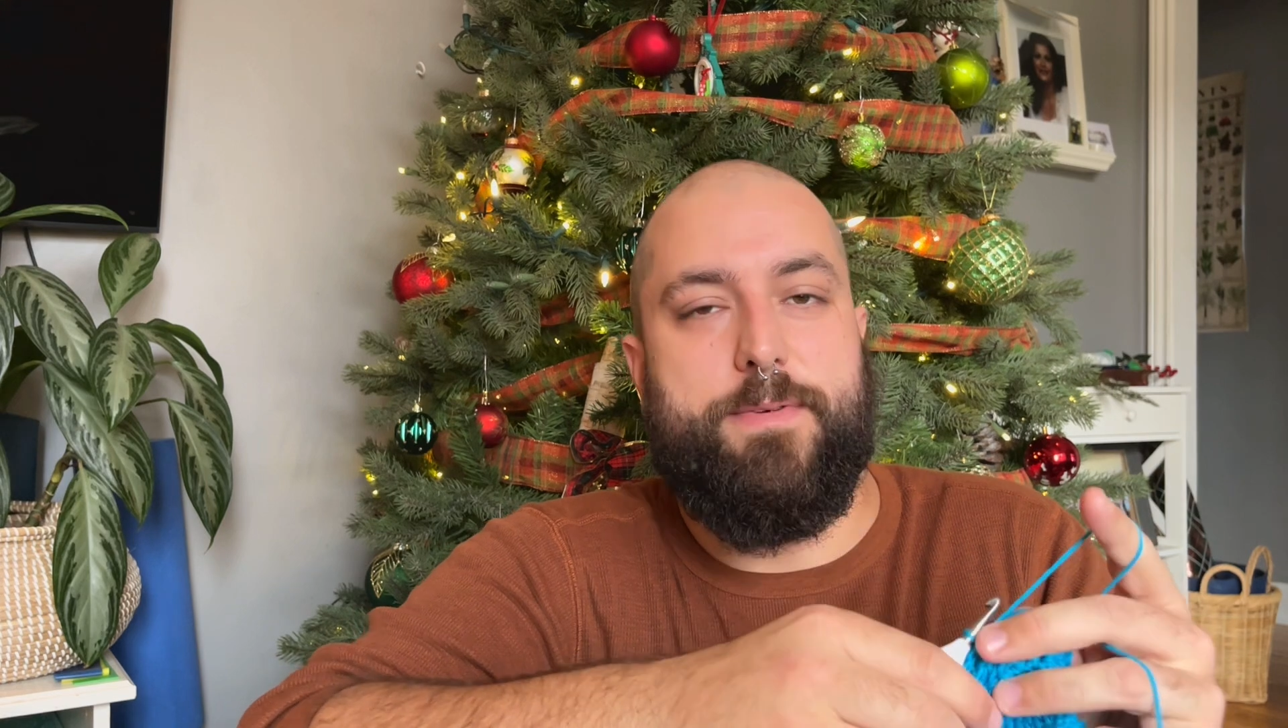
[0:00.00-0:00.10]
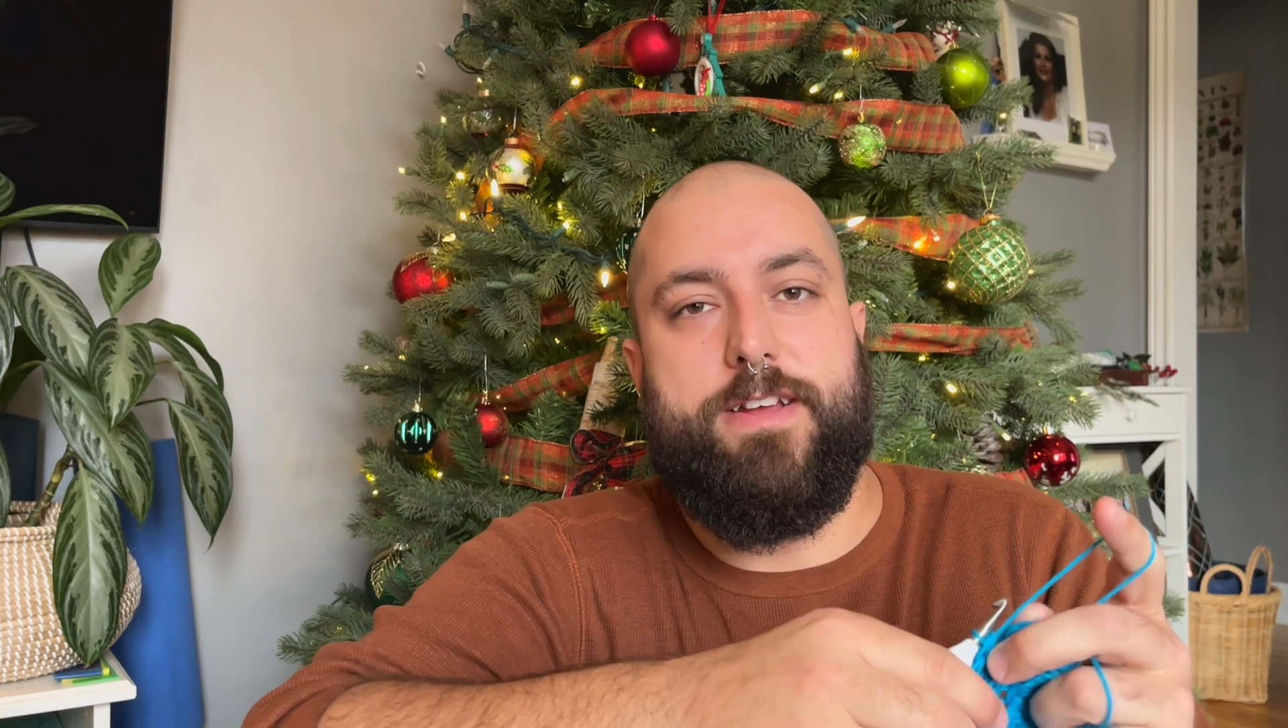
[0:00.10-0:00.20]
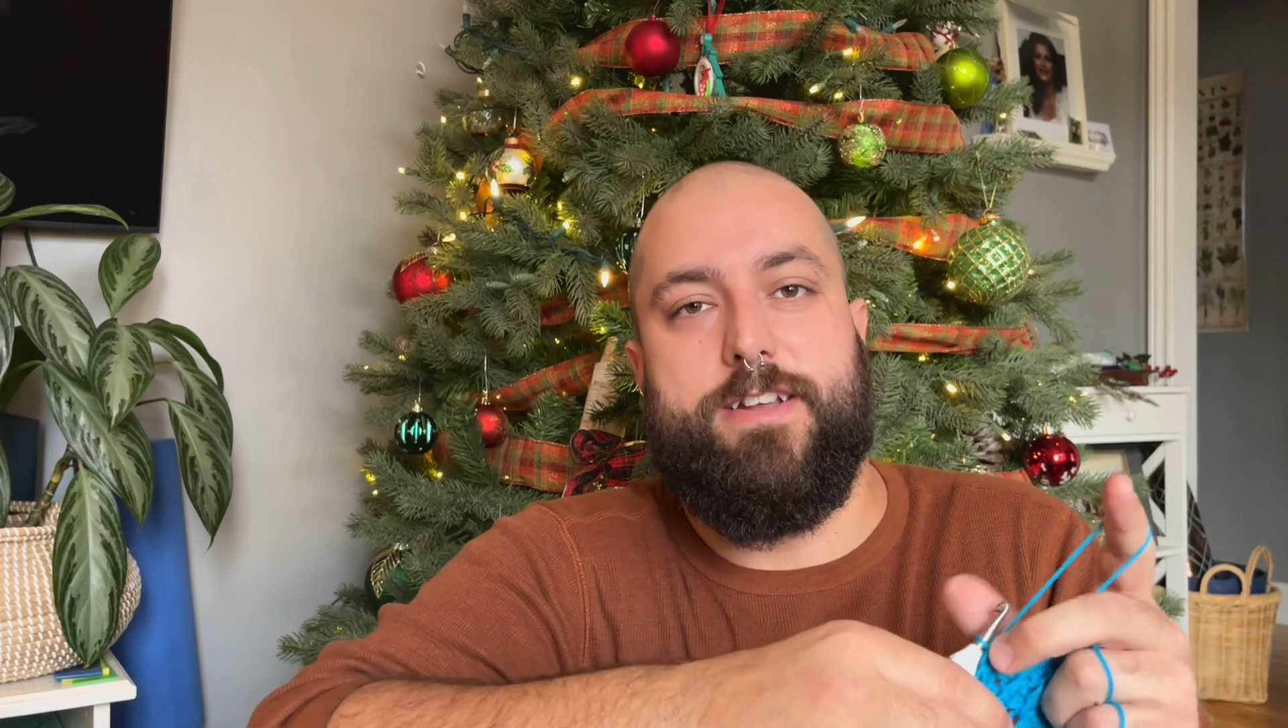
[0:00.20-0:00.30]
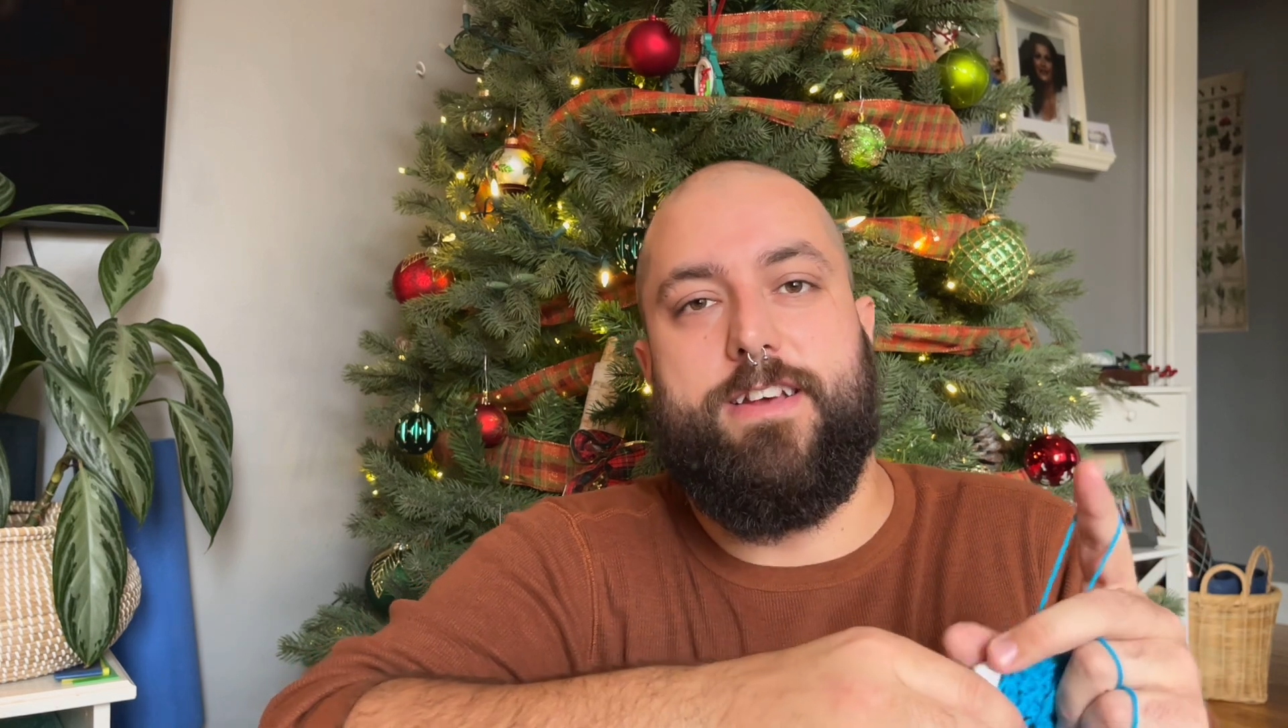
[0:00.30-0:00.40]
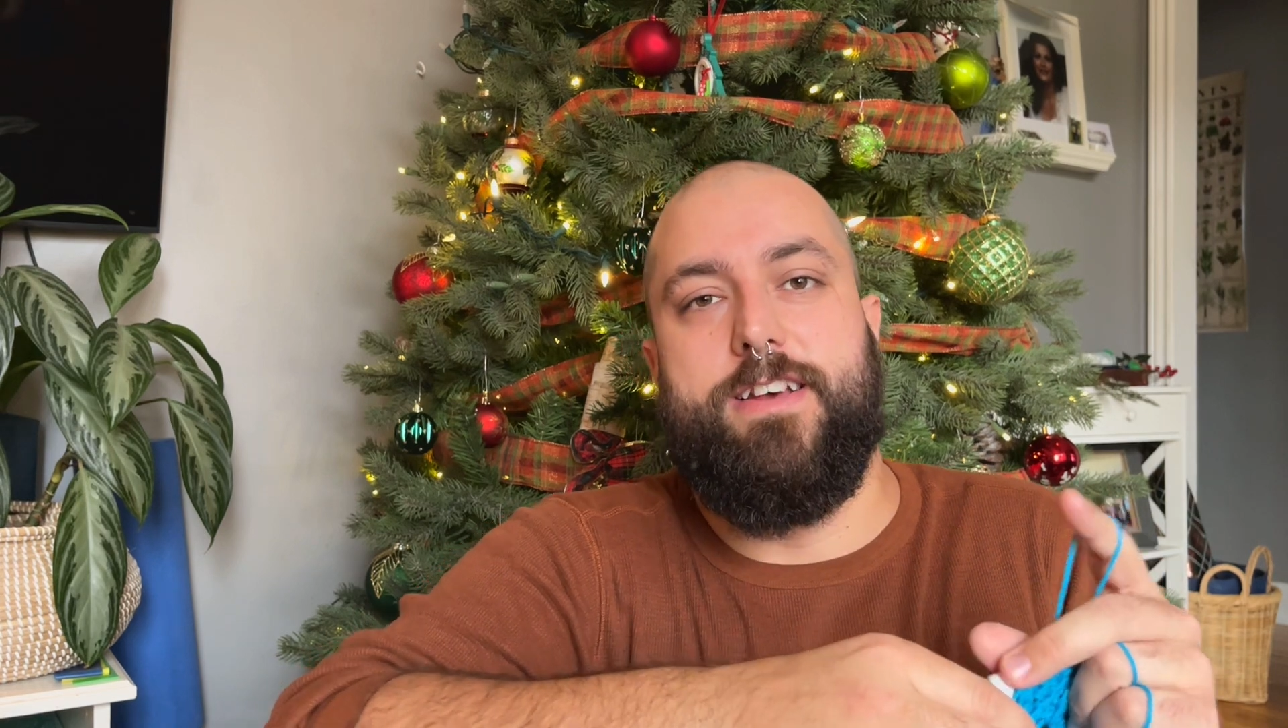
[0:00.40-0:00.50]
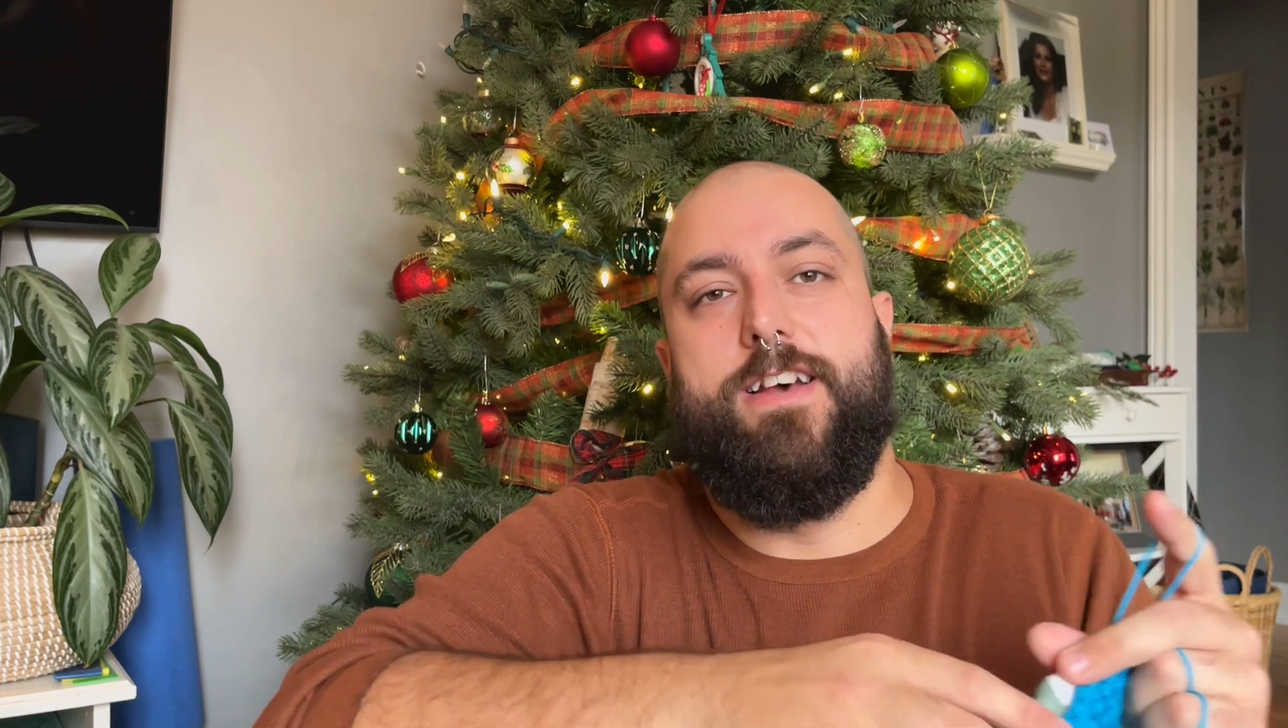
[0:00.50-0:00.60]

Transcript: we could